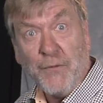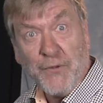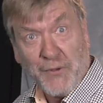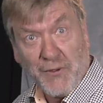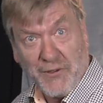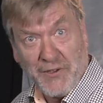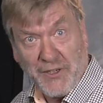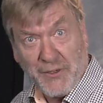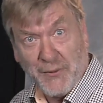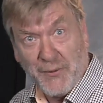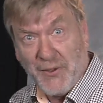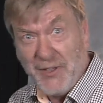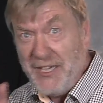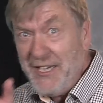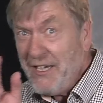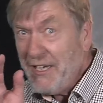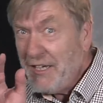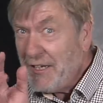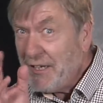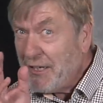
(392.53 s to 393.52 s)
You'll
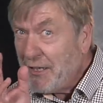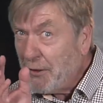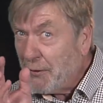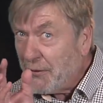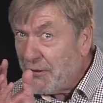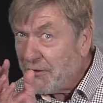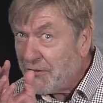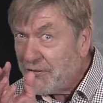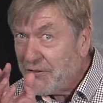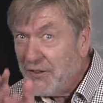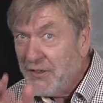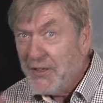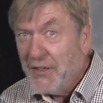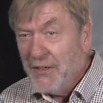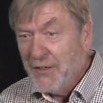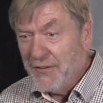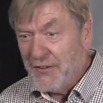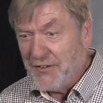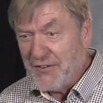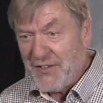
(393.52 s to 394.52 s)
literally hear it.
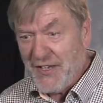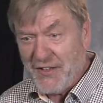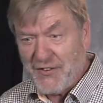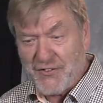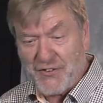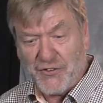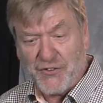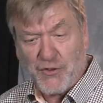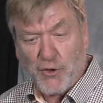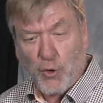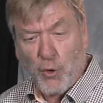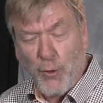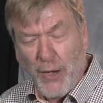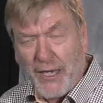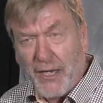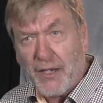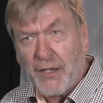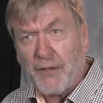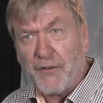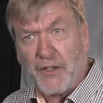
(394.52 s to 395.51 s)
The test is
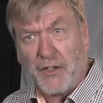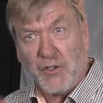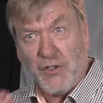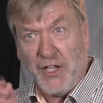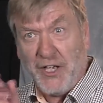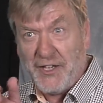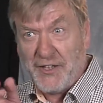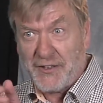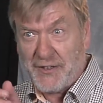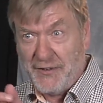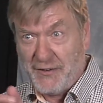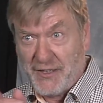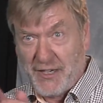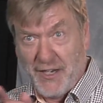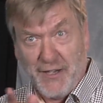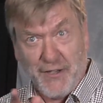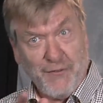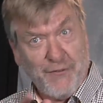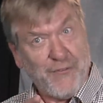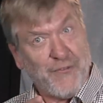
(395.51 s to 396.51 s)
quick. The client can
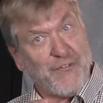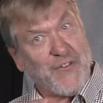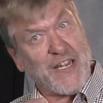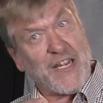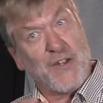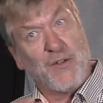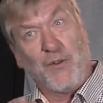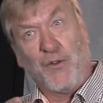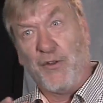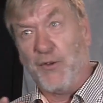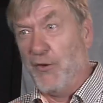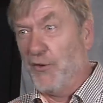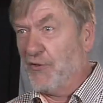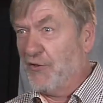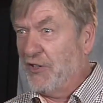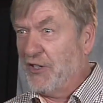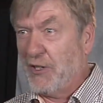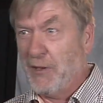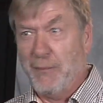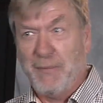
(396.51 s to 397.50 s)
kind of feel those
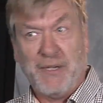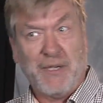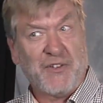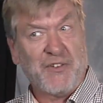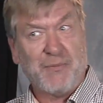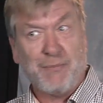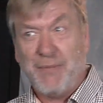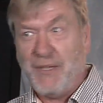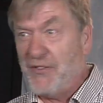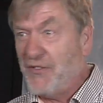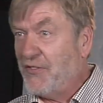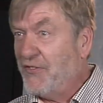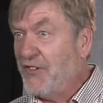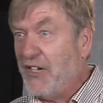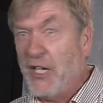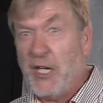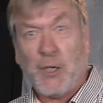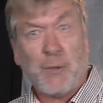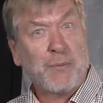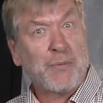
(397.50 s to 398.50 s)
little bit, bits of
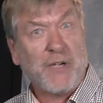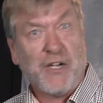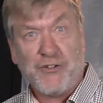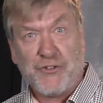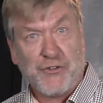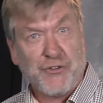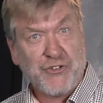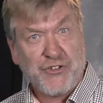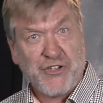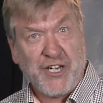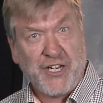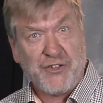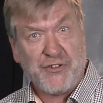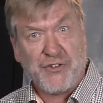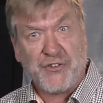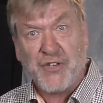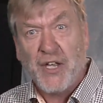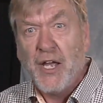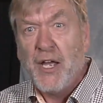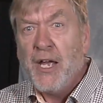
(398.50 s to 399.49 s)
air pressure
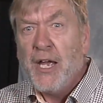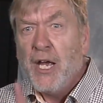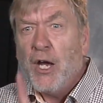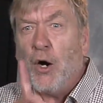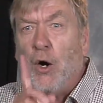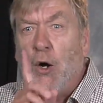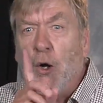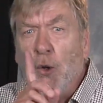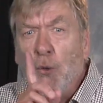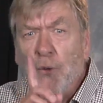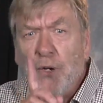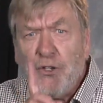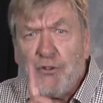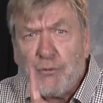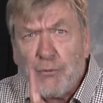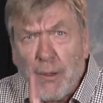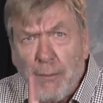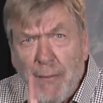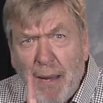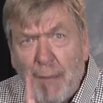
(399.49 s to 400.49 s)
changes.
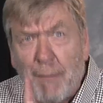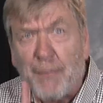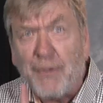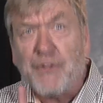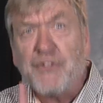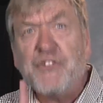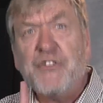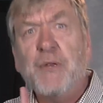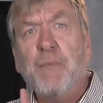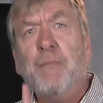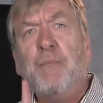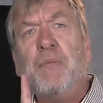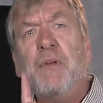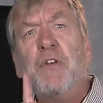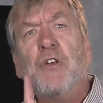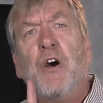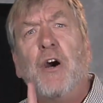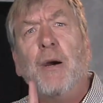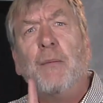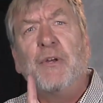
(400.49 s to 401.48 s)
Always remember,
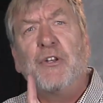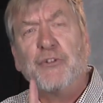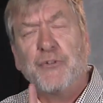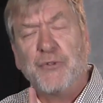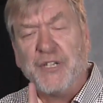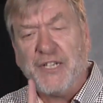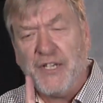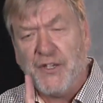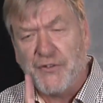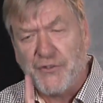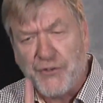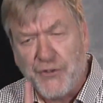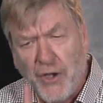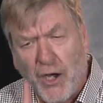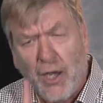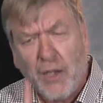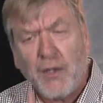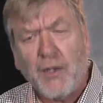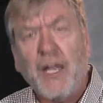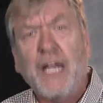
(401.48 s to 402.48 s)
tympanometry is
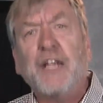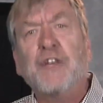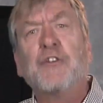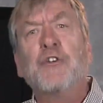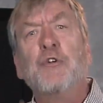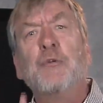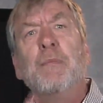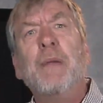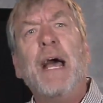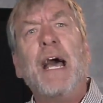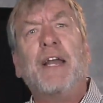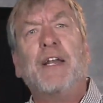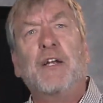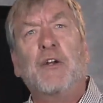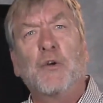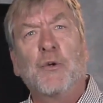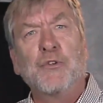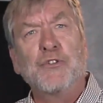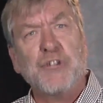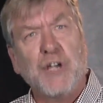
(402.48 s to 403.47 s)
not like
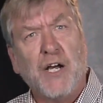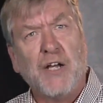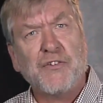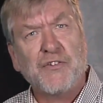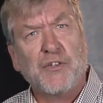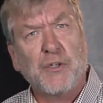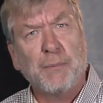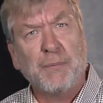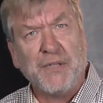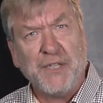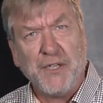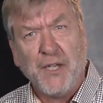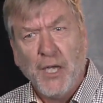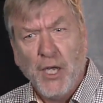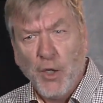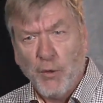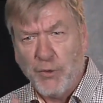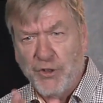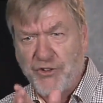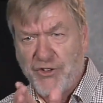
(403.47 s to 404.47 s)
pneumatic otoscopy,
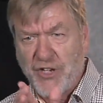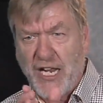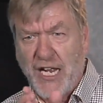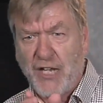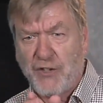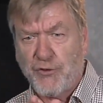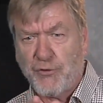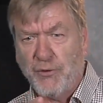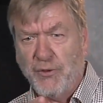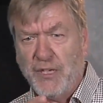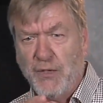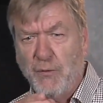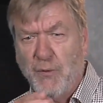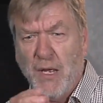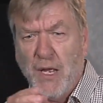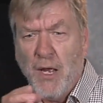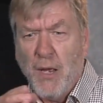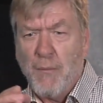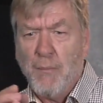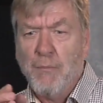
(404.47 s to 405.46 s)
which actually
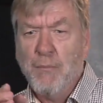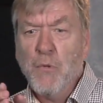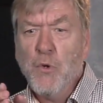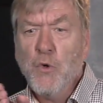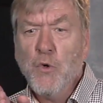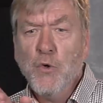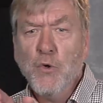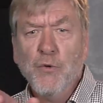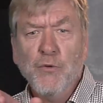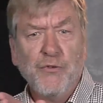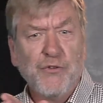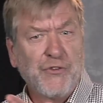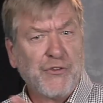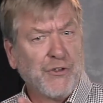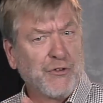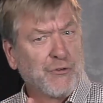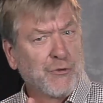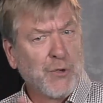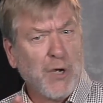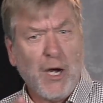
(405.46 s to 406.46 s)
moves
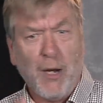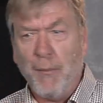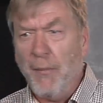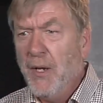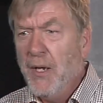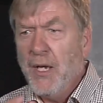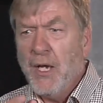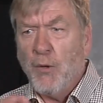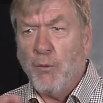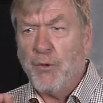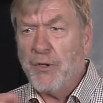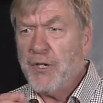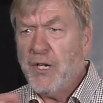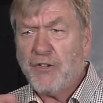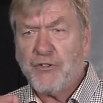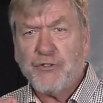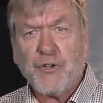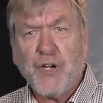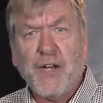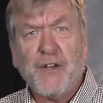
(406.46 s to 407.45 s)
the drum. We're
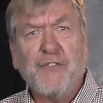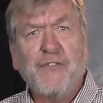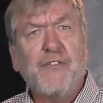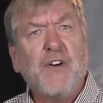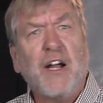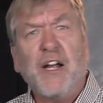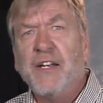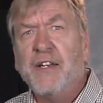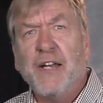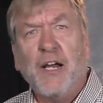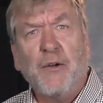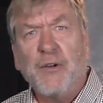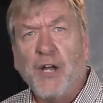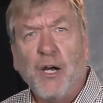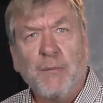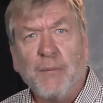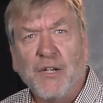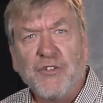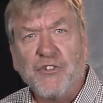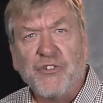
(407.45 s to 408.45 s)
not trying to find out
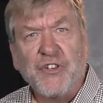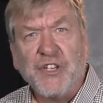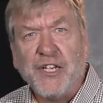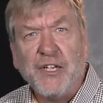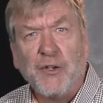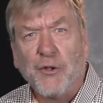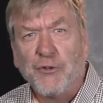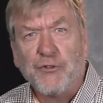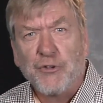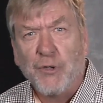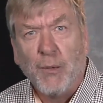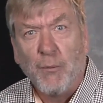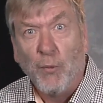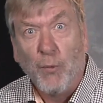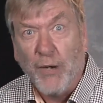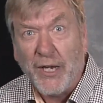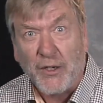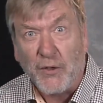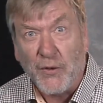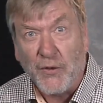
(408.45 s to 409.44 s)
how much the eardrum
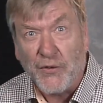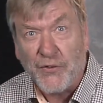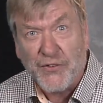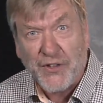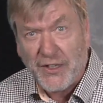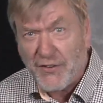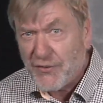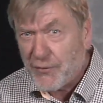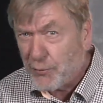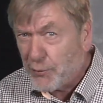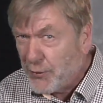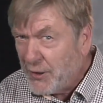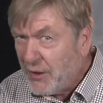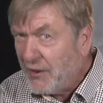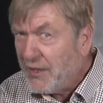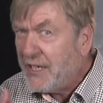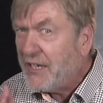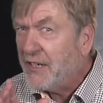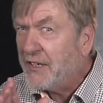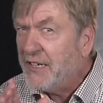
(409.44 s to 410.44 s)
wiggles. That's
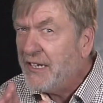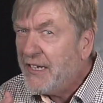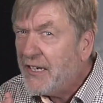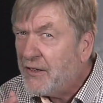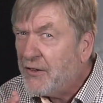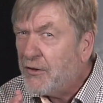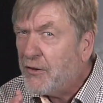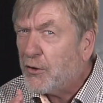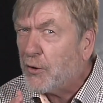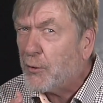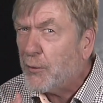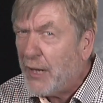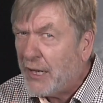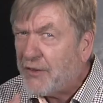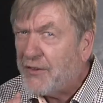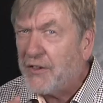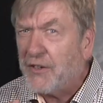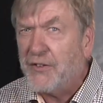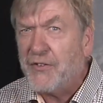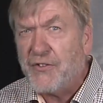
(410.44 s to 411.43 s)
really an
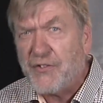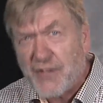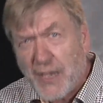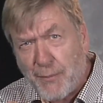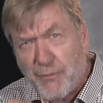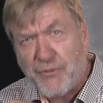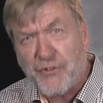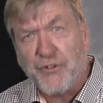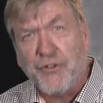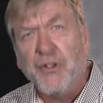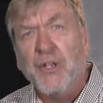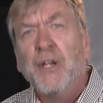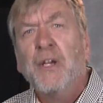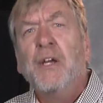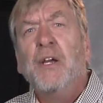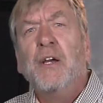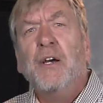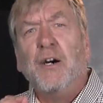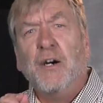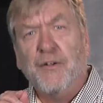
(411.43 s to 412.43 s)
incorrect conception
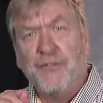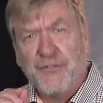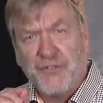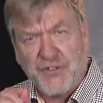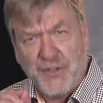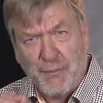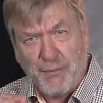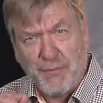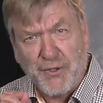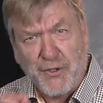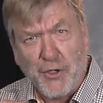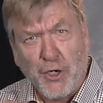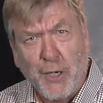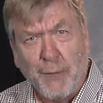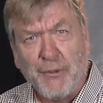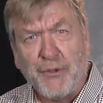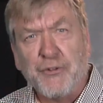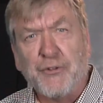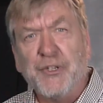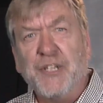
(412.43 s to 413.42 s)
of
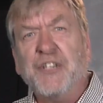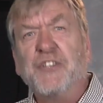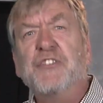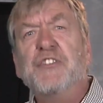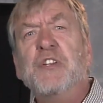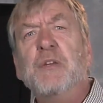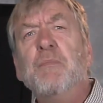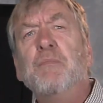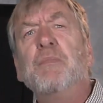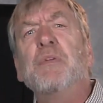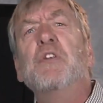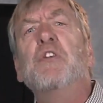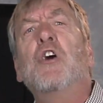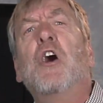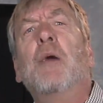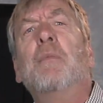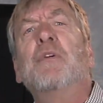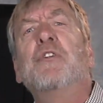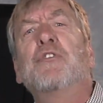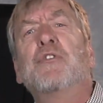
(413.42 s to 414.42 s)
tympanometry.
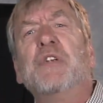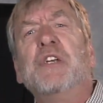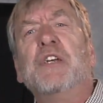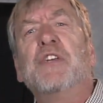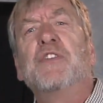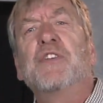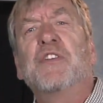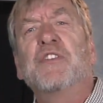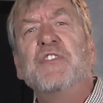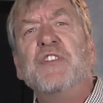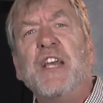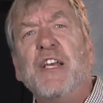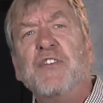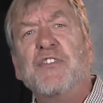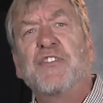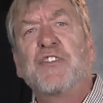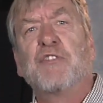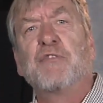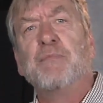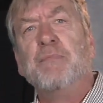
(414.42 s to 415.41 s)
Tympanometry is a
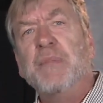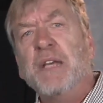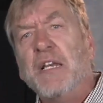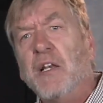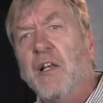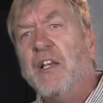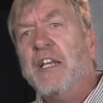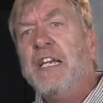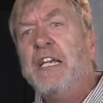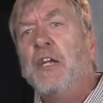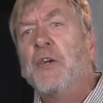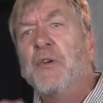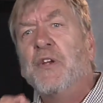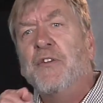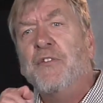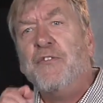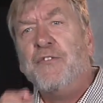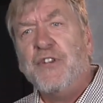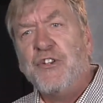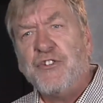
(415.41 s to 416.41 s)
test of middle ear
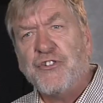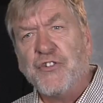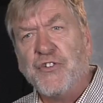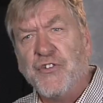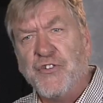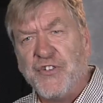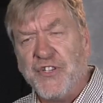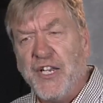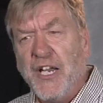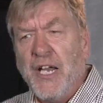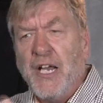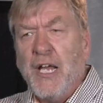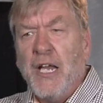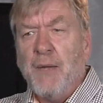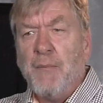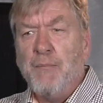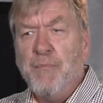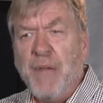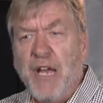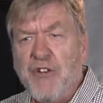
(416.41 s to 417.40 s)
efficiency,
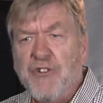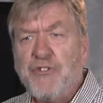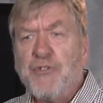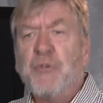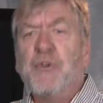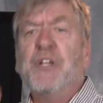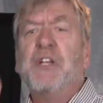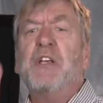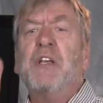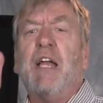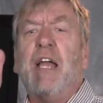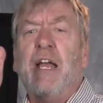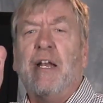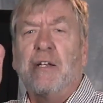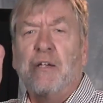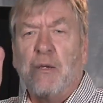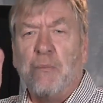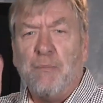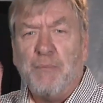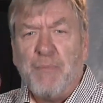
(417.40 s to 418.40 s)
measuring
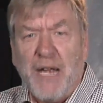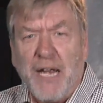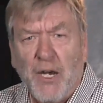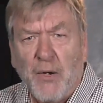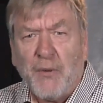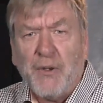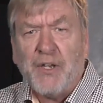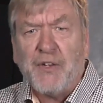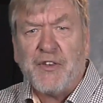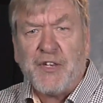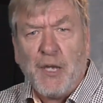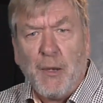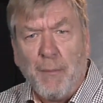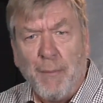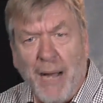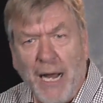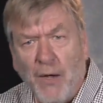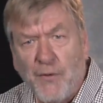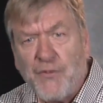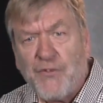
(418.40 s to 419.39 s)
and comparing the
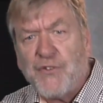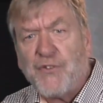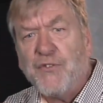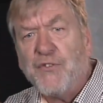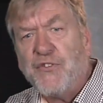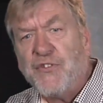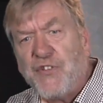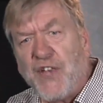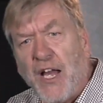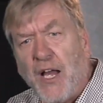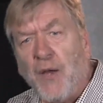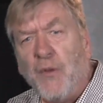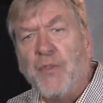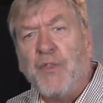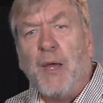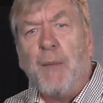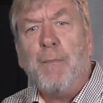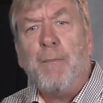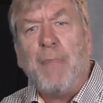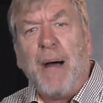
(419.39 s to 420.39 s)
amounts of
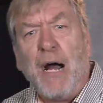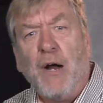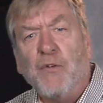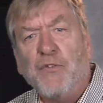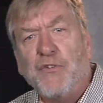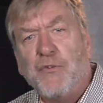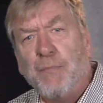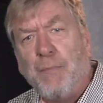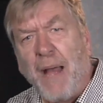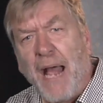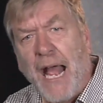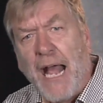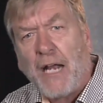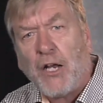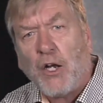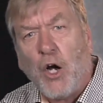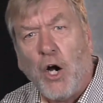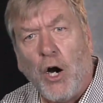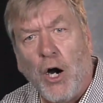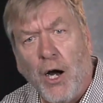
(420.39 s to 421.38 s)
sound that bounce
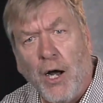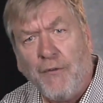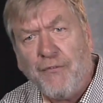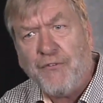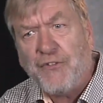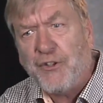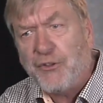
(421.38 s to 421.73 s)
back off